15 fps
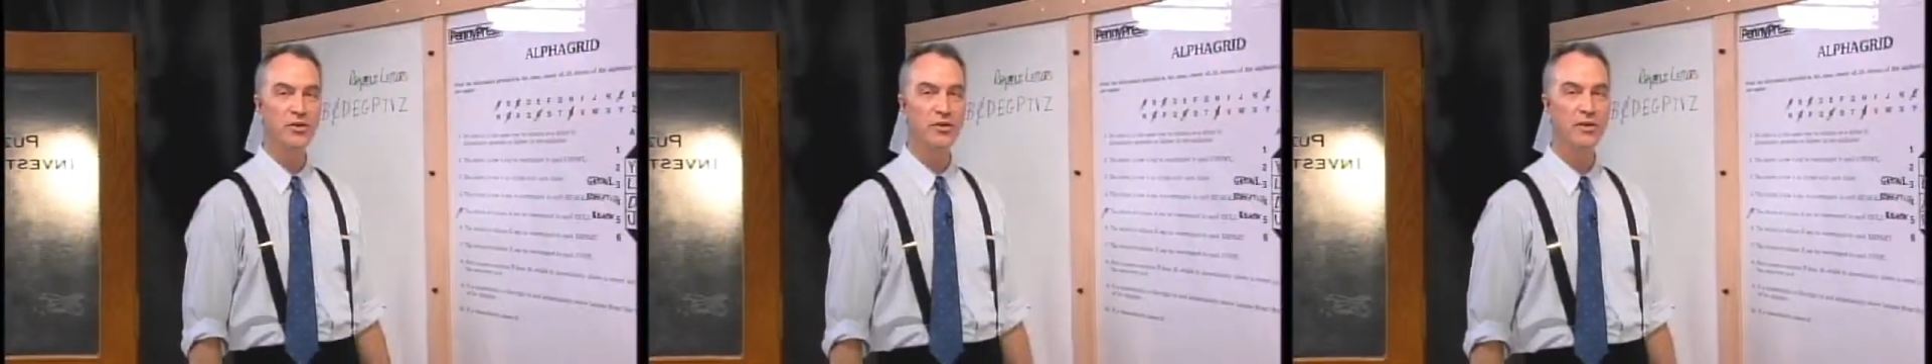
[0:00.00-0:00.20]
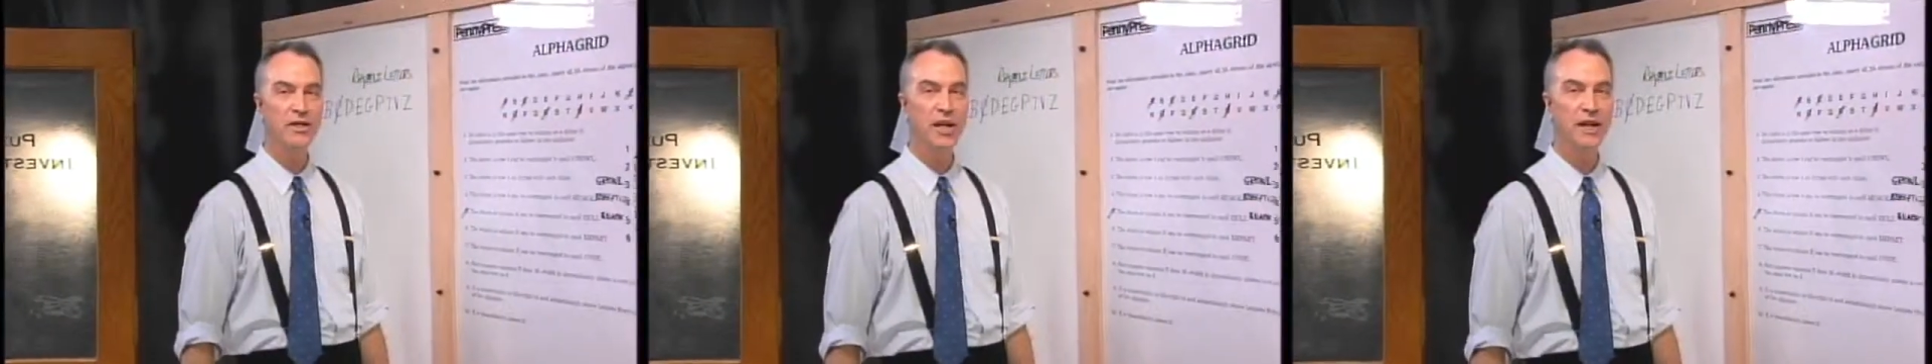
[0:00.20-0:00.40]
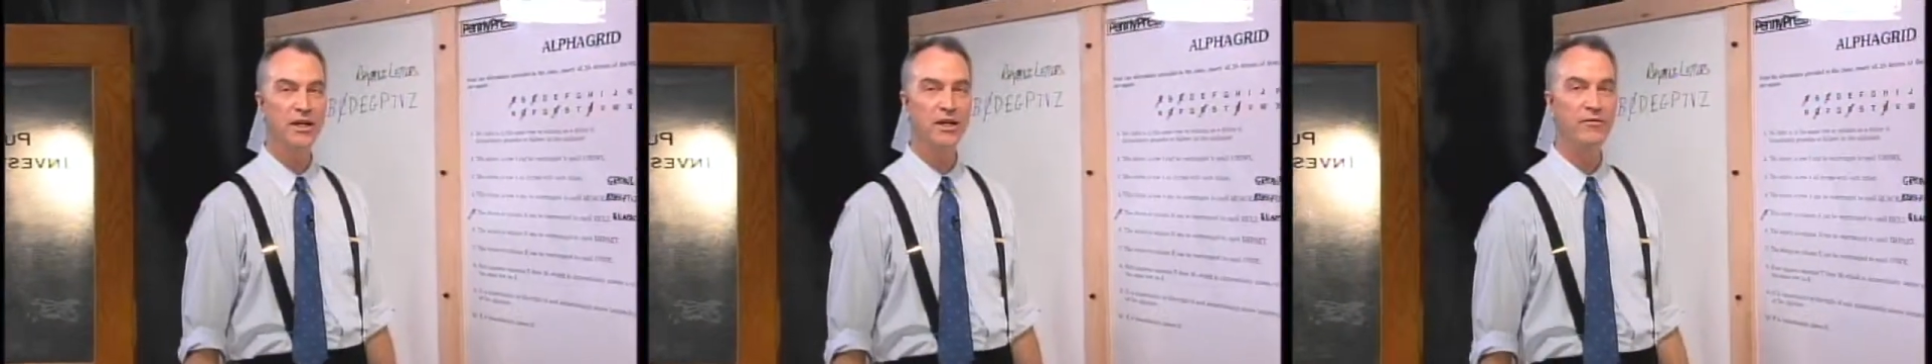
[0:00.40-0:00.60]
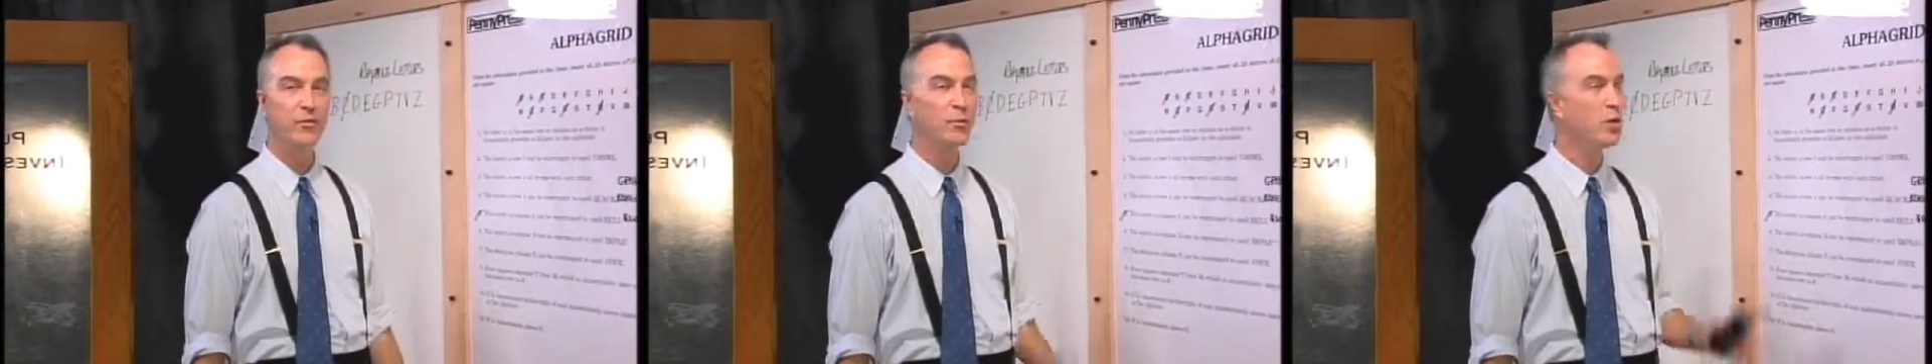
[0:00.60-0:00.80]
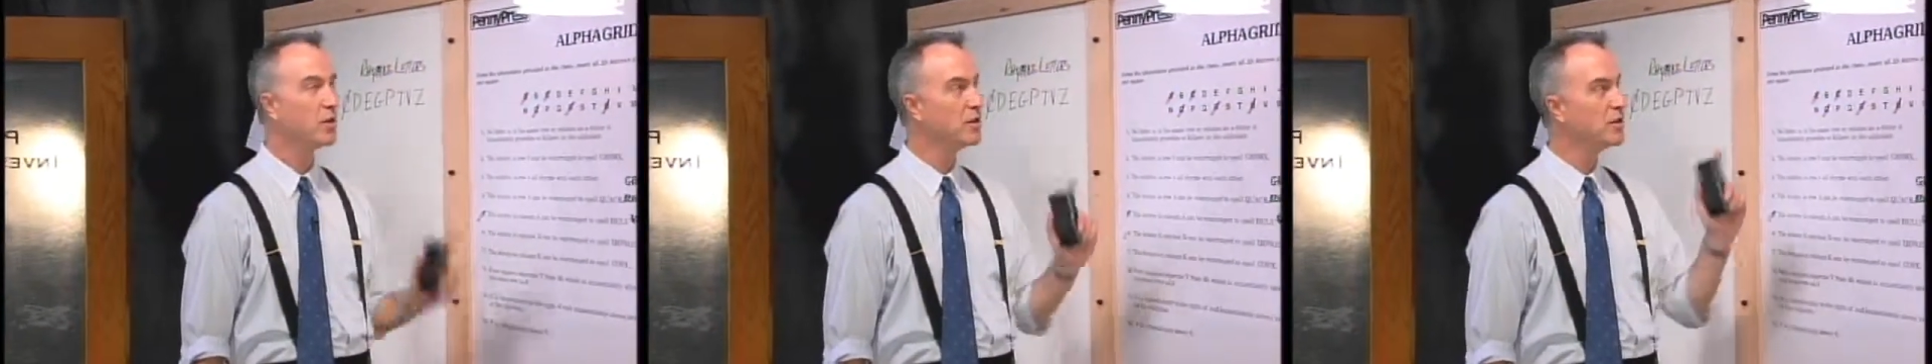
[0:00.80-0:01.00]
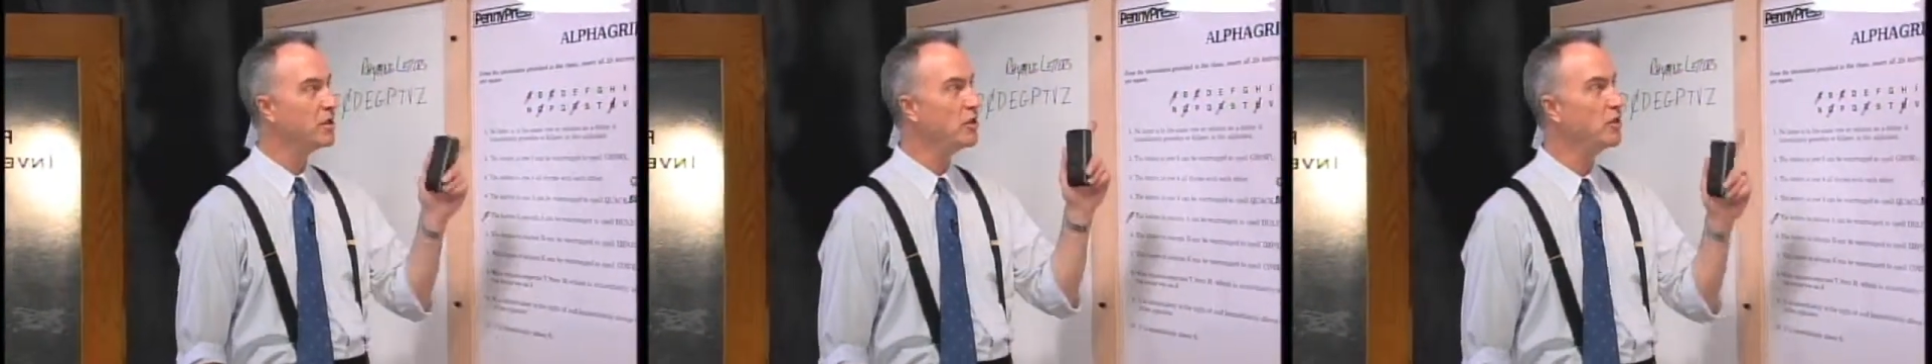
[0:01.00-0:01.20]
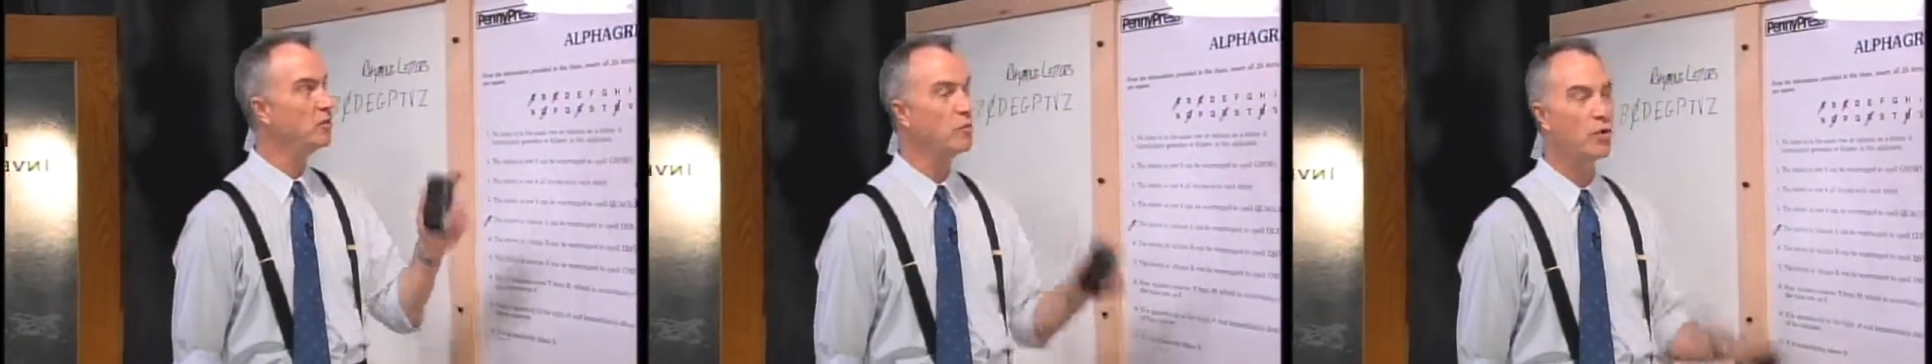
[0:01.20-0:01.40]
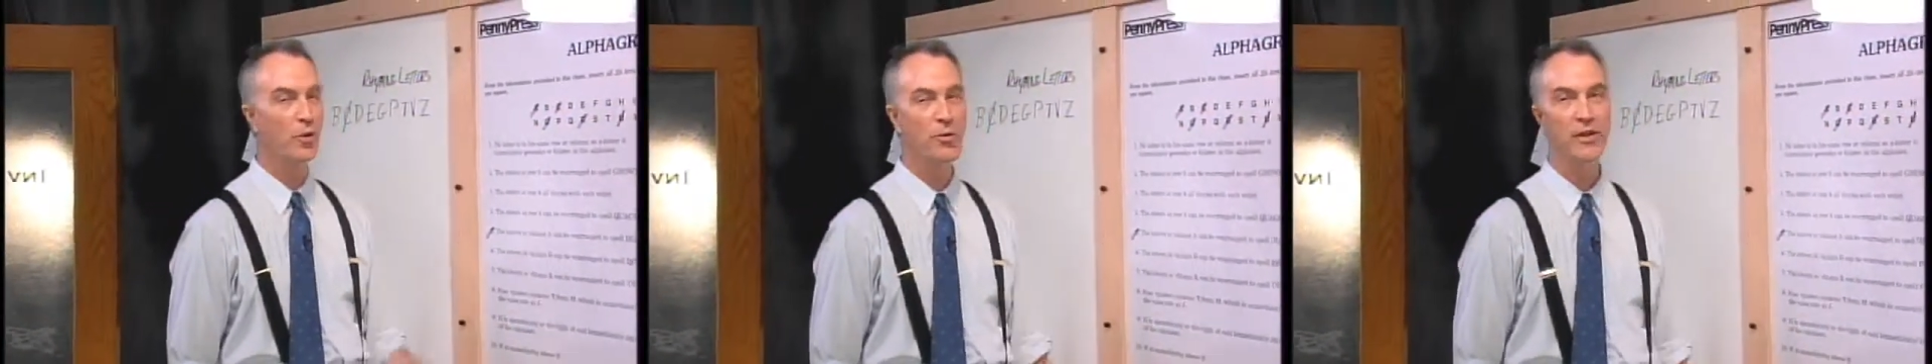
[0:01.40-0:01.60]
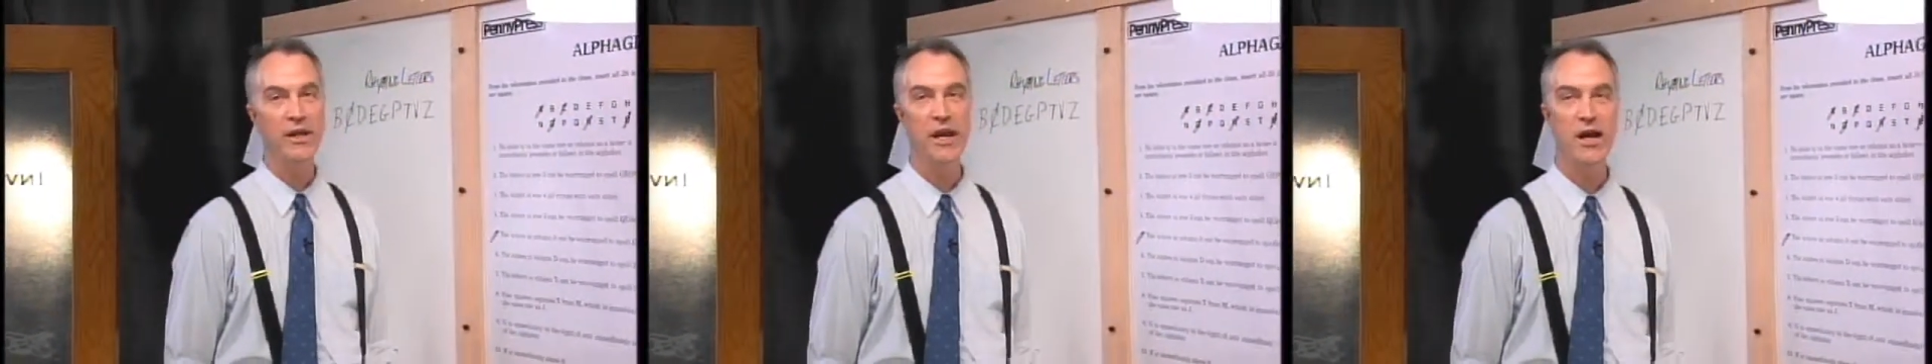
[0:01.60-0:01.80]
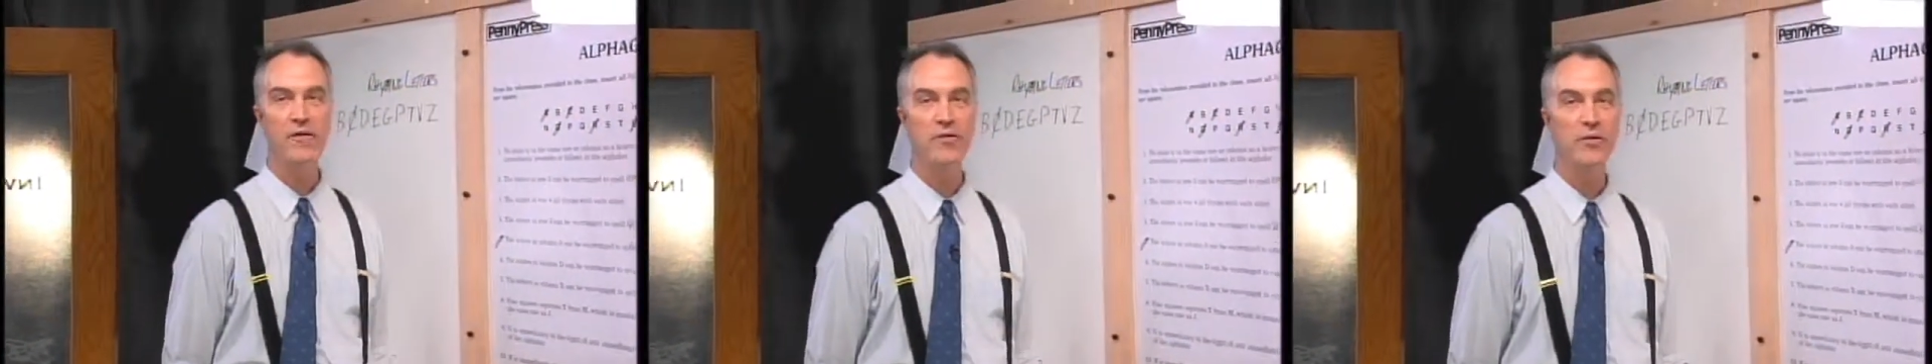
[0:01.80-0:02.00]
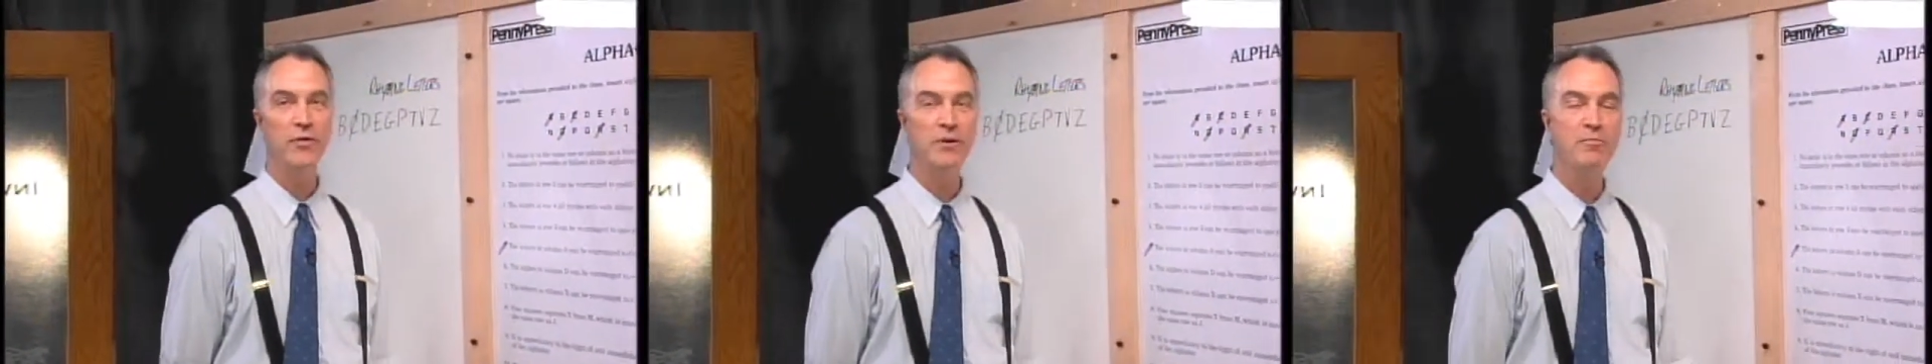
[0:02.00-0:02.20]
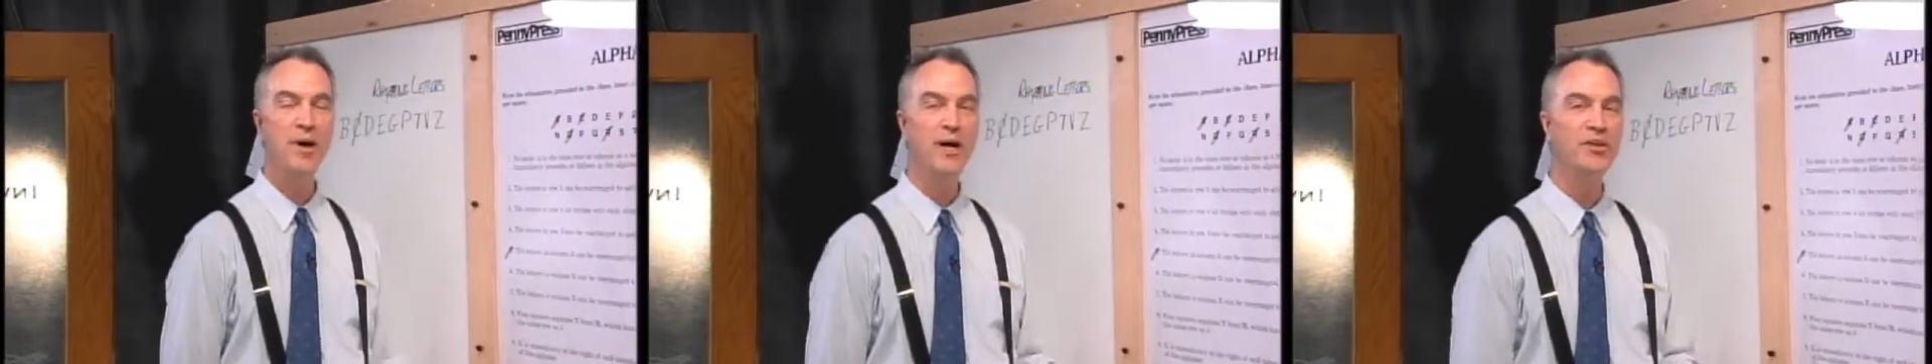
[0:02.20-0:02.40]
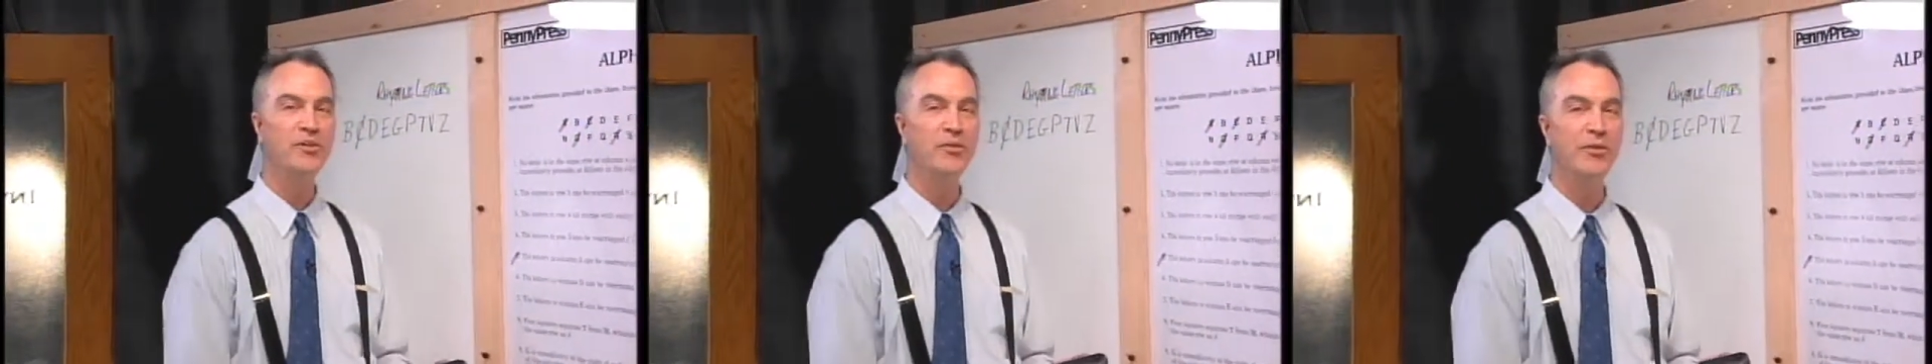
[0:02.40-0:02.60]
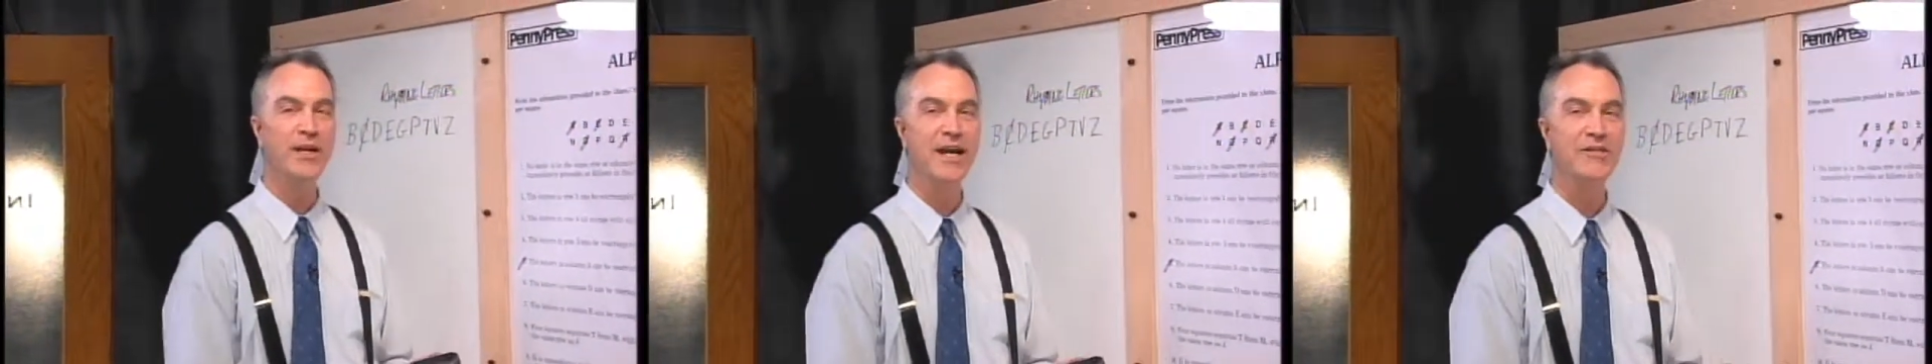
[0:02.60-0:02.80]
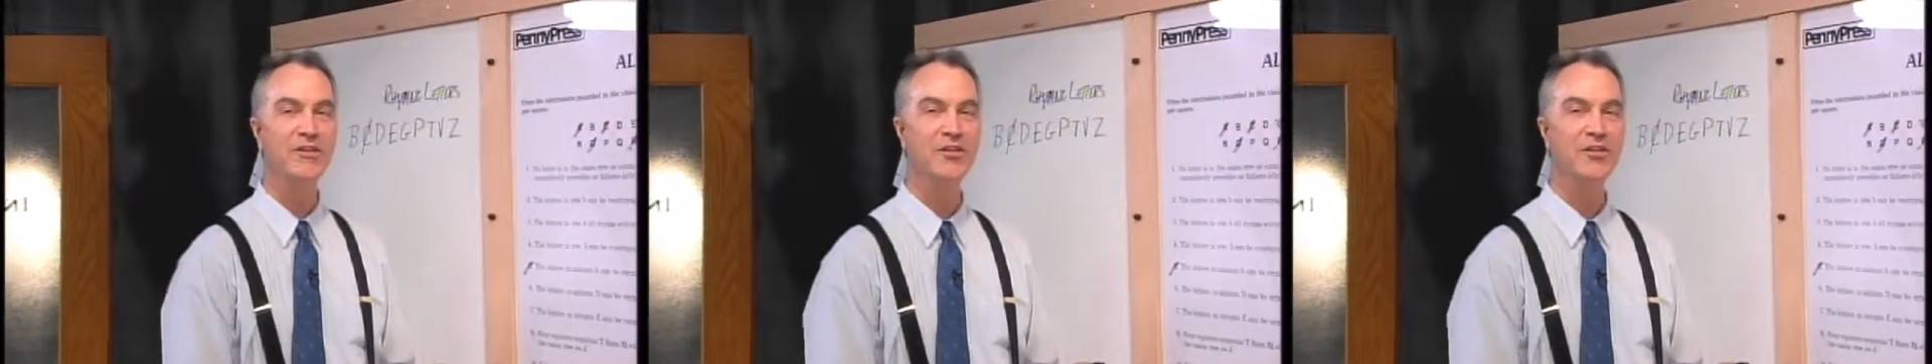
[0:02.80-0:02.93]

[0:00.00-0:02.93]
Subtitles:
Detective, and we'll continue more with the Alphagrid puzzle right after